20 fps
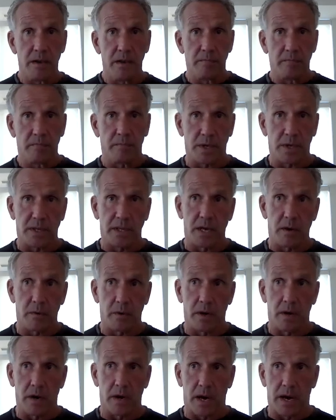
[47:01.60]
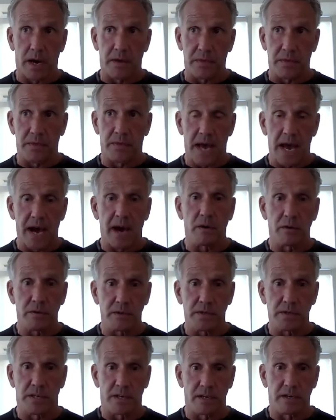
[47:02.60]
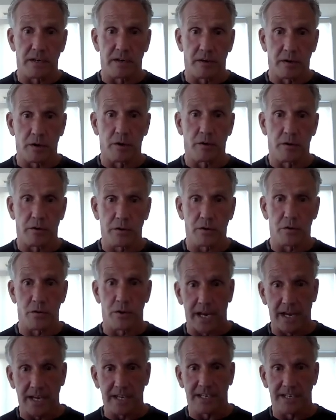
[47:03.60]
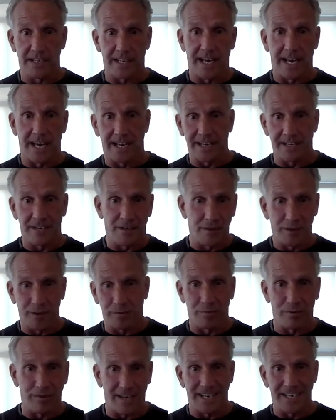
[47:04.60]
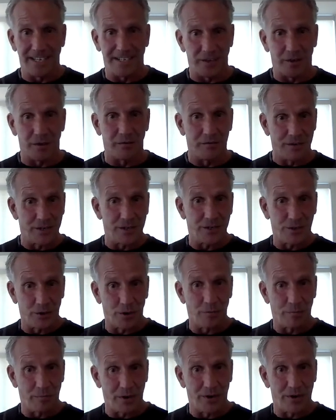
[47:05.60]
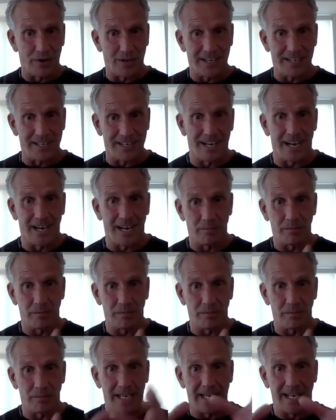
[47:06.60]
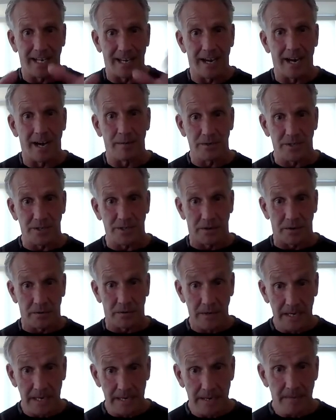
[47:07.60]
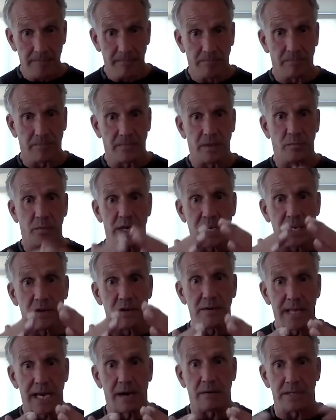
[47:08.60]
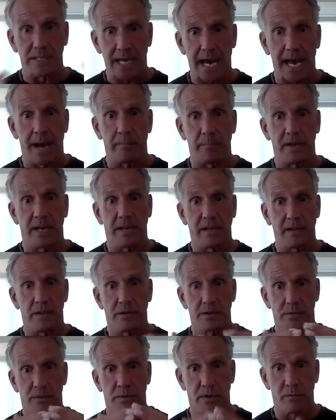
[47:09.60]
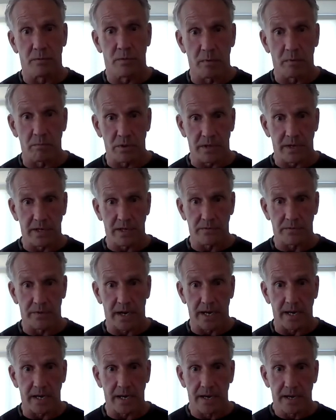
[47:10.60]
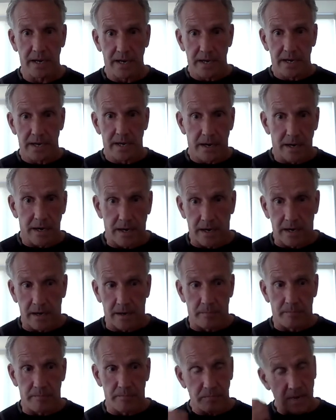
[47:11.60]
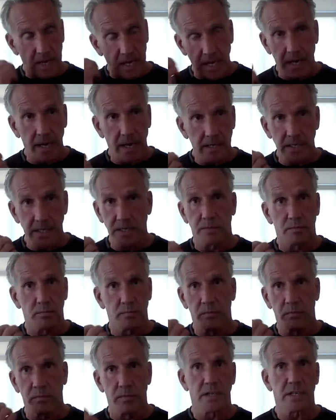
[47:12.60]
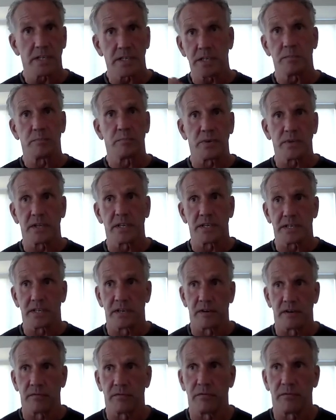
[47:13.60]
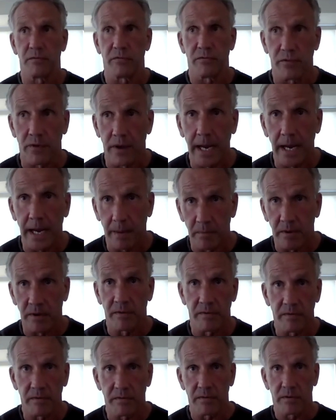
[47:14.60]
But there were 1,000 earthquakes that took place over a short period of time leading up. So we knew that was happening. Those were the rumblings, right? And I just to put this in a frame of